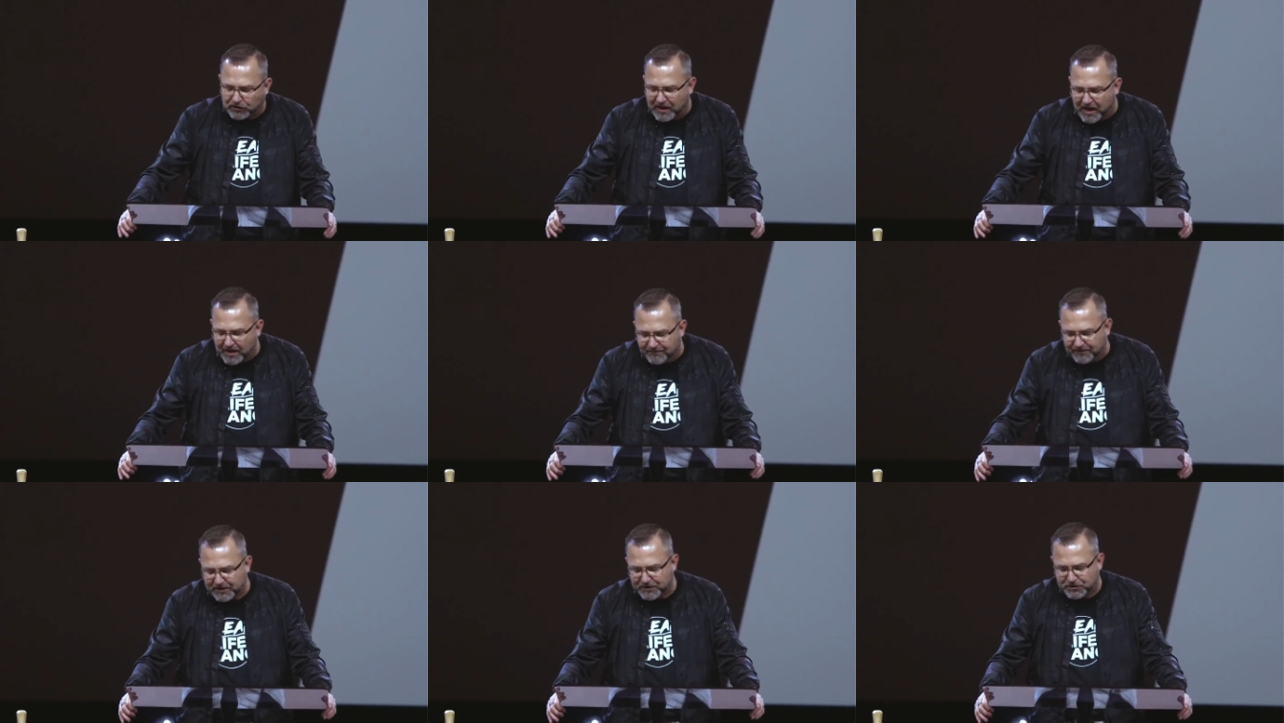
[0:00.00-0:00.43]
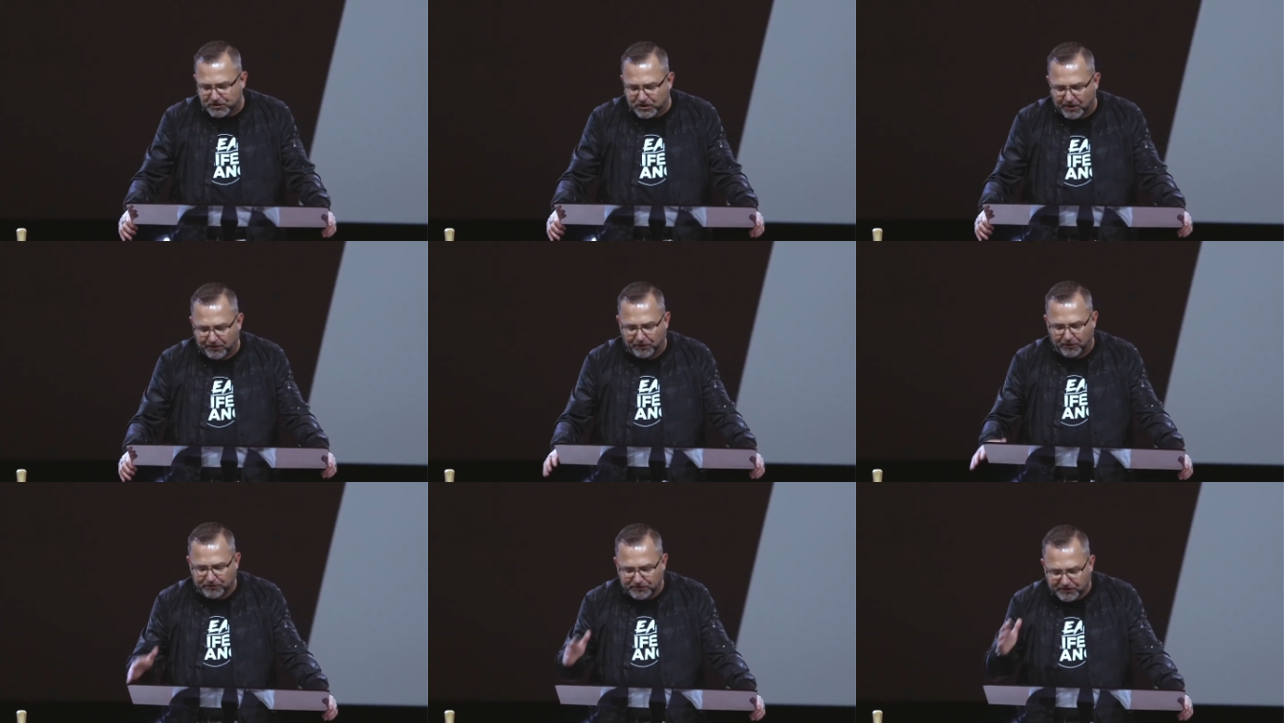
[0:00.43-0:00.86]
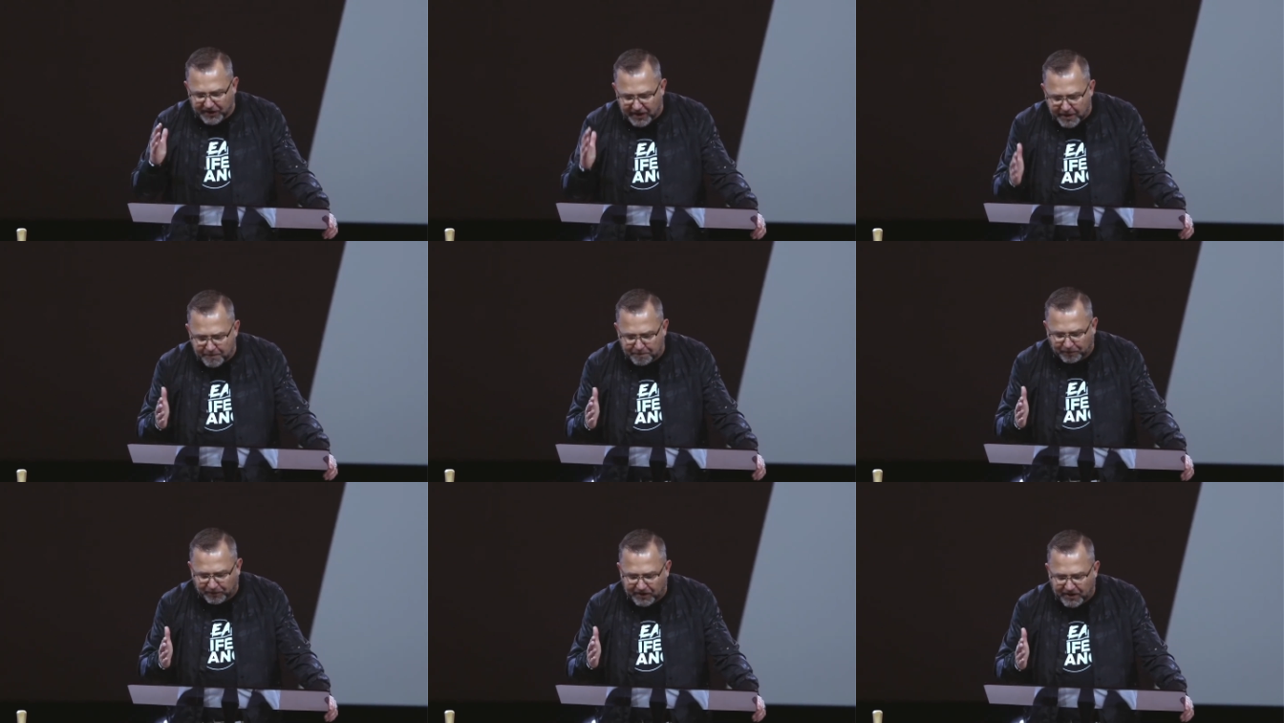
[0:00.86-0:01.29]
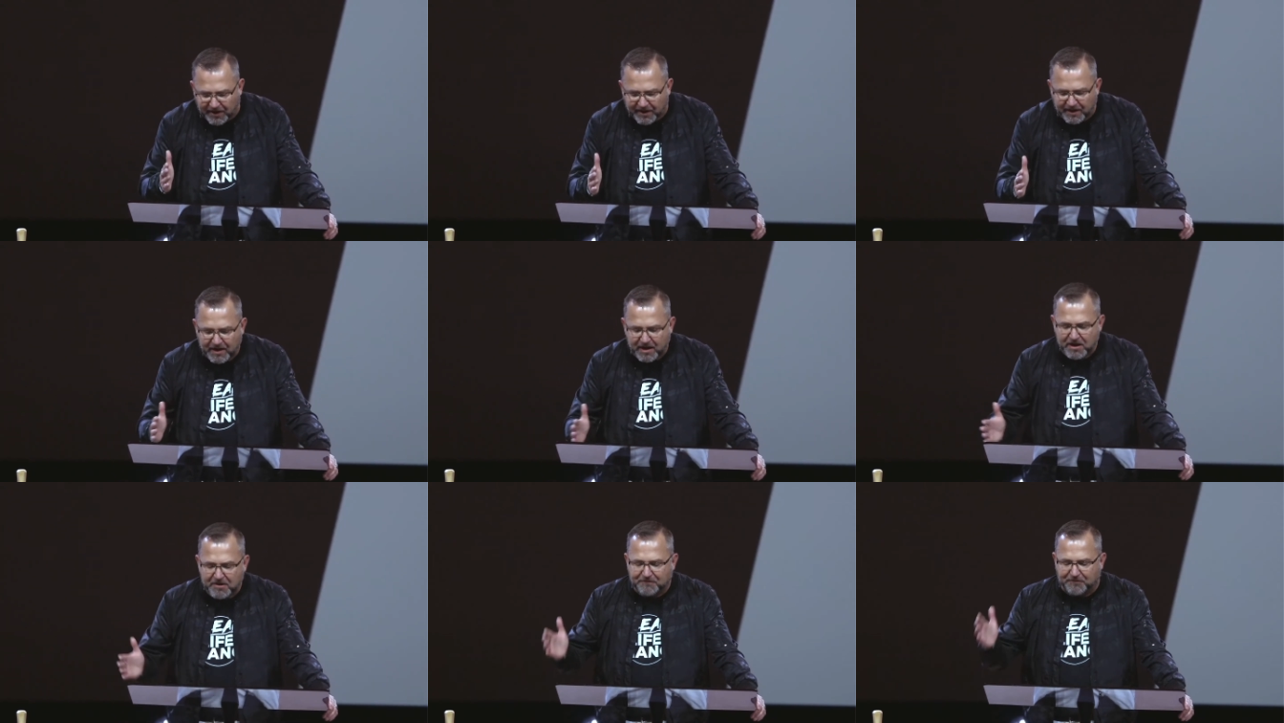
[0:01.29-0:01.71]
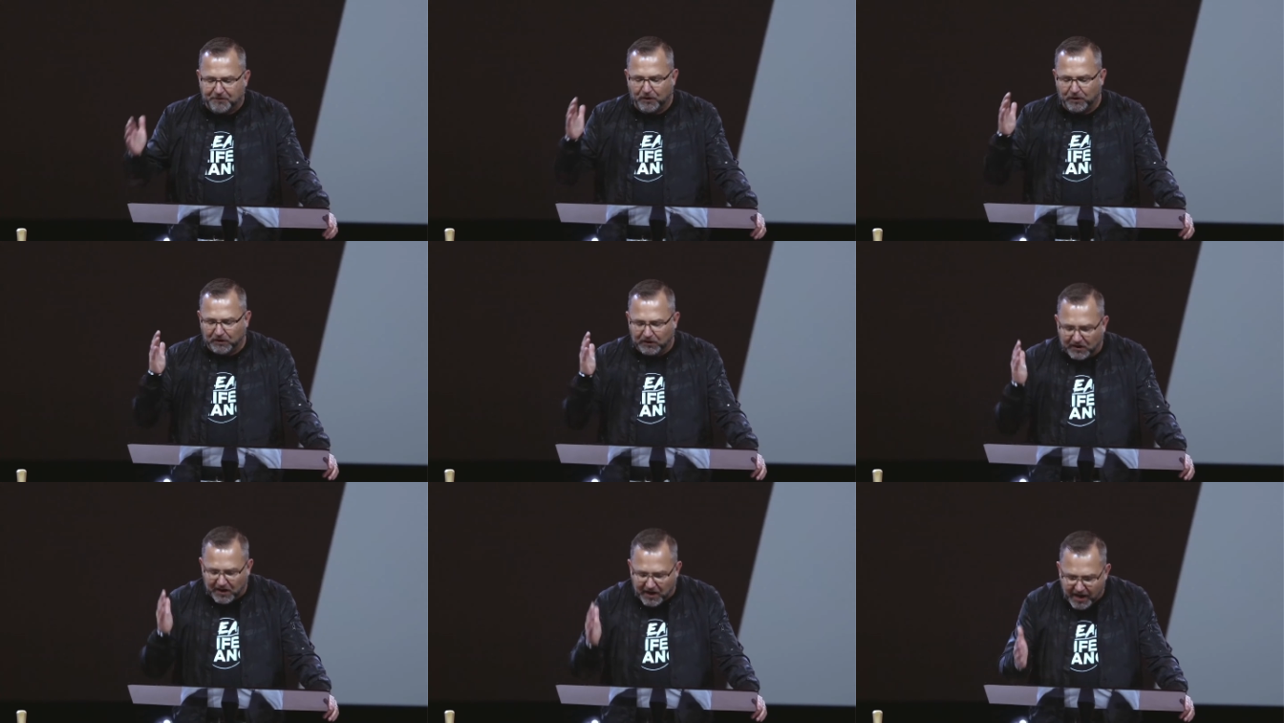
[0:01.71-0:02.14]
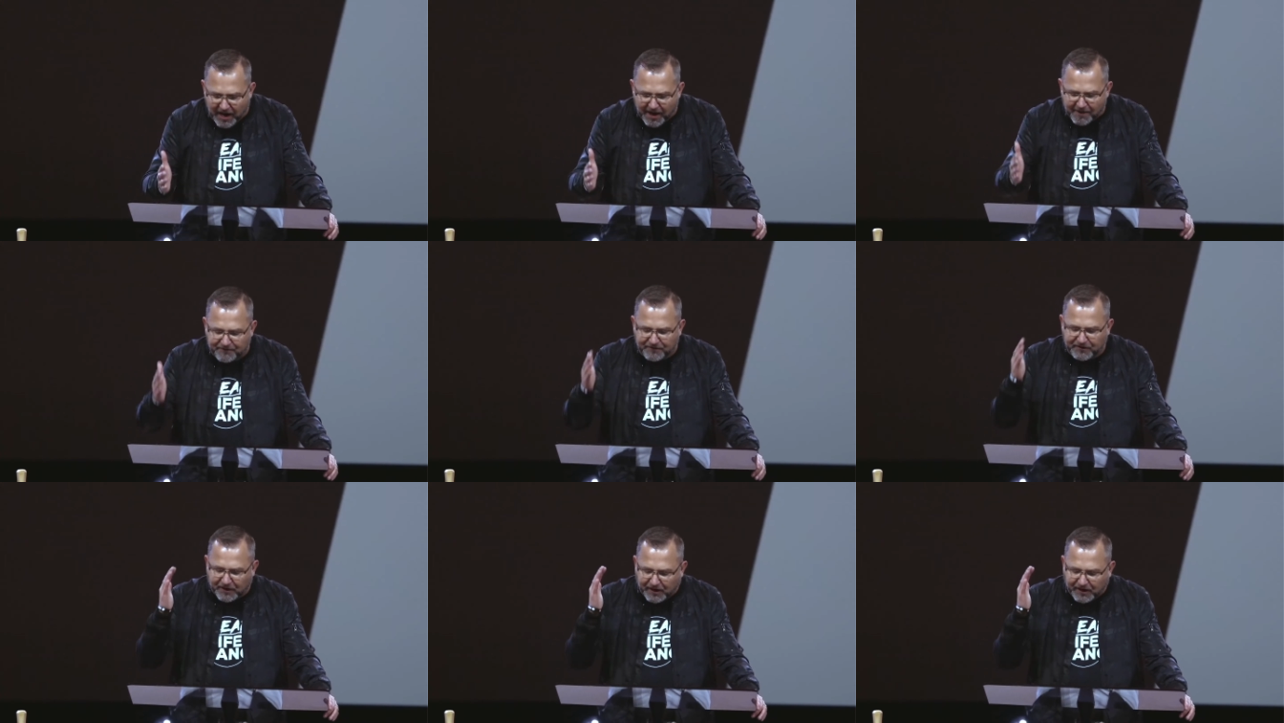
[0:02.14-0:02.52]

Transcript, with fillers: love each other deeply, for love